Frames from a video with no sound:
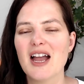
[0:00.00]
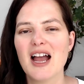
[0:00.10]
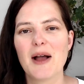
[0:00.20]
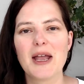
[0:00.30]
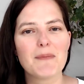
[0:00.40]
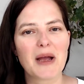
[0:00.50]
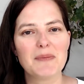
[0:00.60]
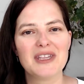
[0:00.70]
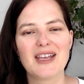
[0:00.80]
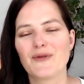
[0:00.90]
It might
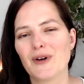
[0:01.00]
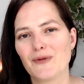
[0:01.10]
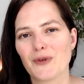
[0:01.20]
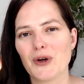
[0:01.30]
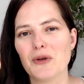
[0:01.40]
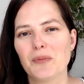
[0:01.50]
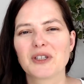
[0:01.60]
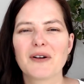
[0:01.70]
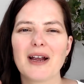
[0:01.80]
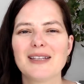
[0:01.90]
be different for you, but
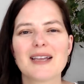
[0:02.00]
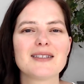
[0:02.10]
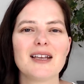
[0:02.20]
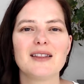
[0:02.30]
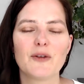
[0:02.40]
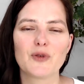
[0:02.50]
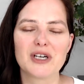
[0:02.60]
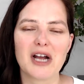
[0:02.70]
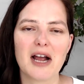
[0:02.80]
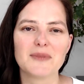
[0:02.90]
try testing different
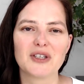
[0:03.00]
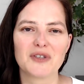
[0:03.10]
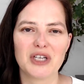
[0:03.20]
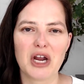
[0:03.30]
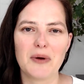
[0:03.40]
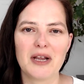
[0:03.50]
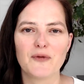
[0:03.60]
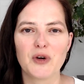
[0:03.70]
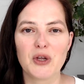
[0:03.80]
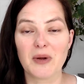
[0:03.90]
times of sharing
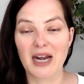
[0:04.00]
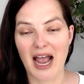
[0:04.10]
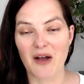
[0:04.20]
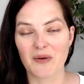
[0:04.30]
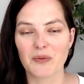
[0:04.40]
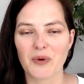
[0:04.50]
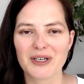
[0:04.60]
for you and how it works